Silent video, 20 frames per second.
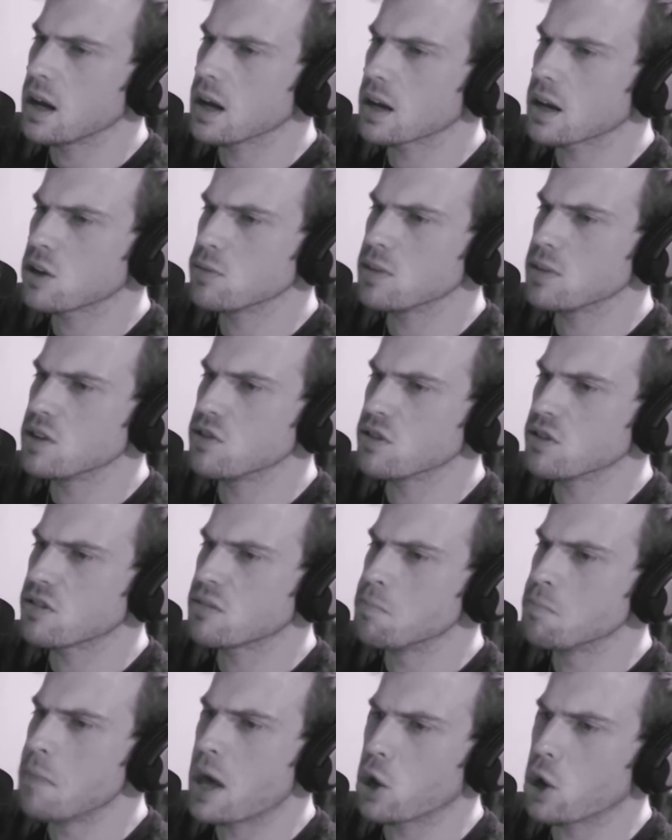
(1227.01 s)
It could be
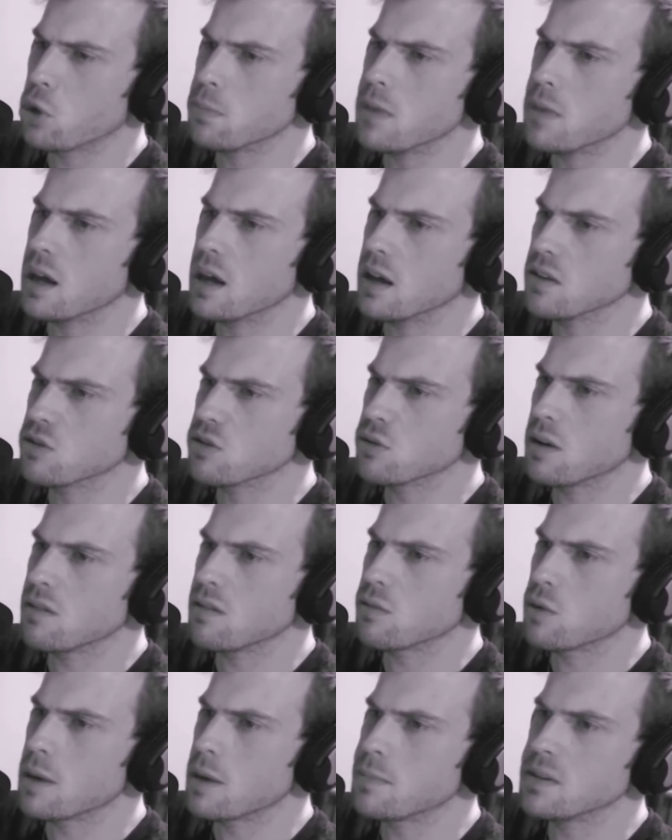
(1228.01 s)
just metal bands who
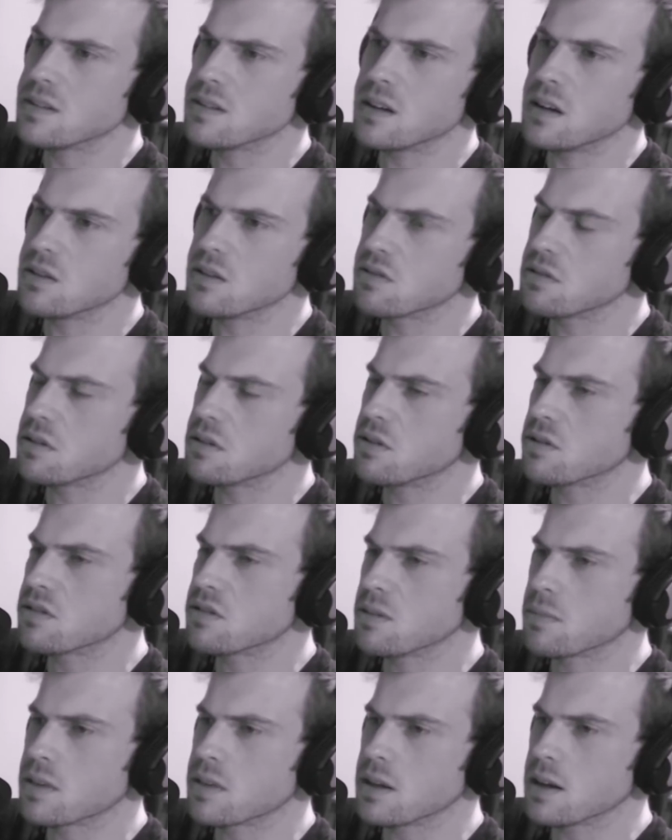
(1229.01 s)
have a reputation or
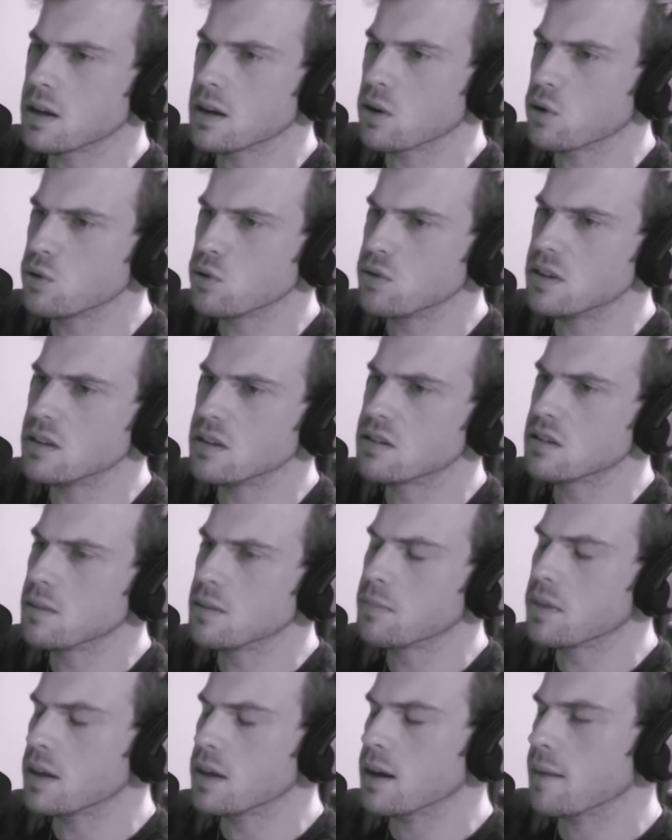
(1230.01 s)
something, or who did
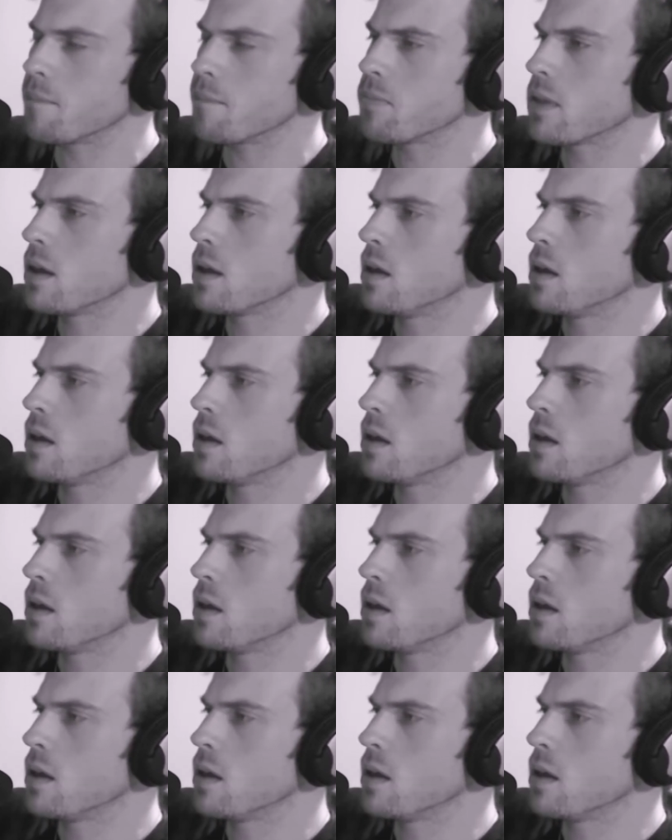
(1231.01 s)
something.